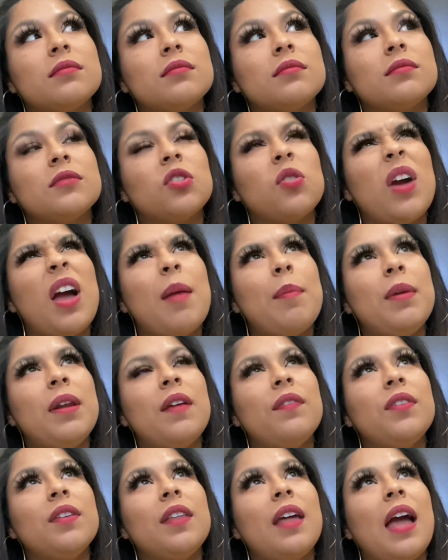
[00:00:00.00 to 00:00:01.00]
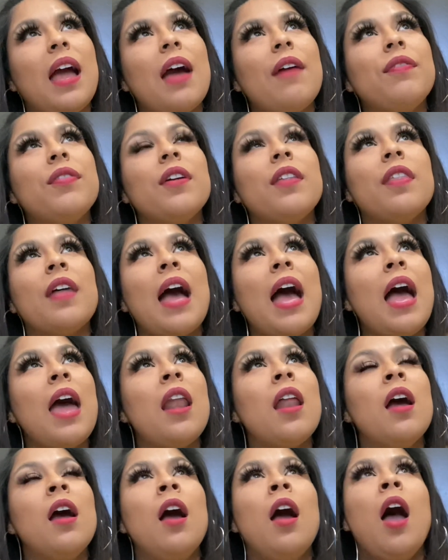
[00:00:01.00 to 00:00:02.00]
what happened after that? After
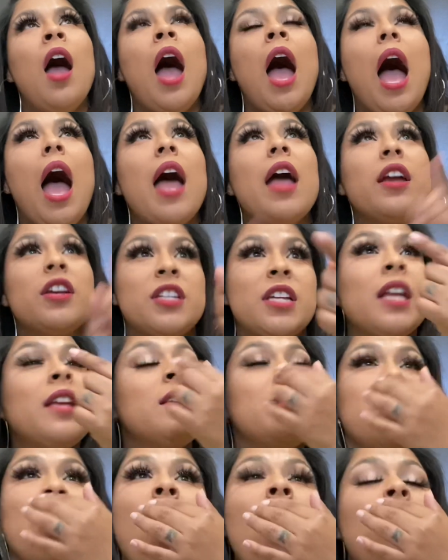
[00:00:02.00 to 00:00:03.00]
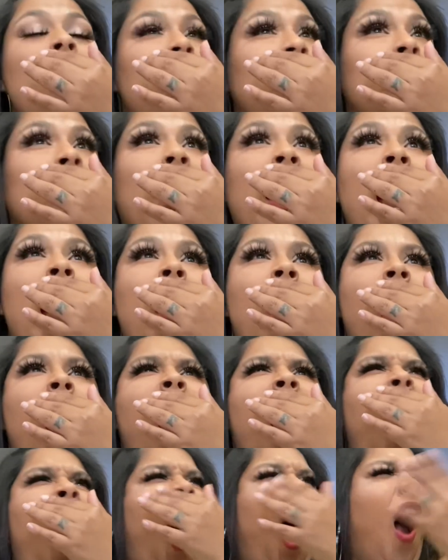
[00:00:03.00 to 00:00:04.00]
that, she's still there.
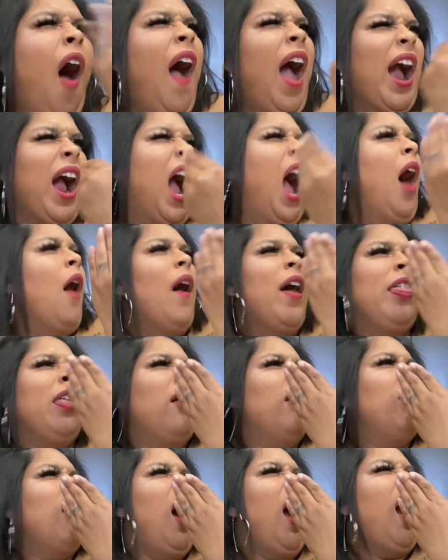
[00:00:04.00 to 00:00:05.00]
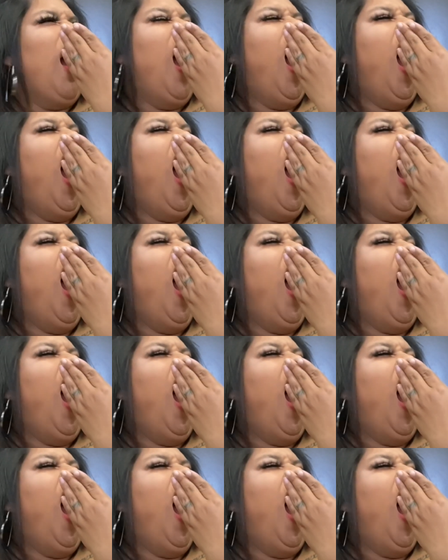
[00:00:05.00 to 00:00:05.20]
Oh my god, what the fuck?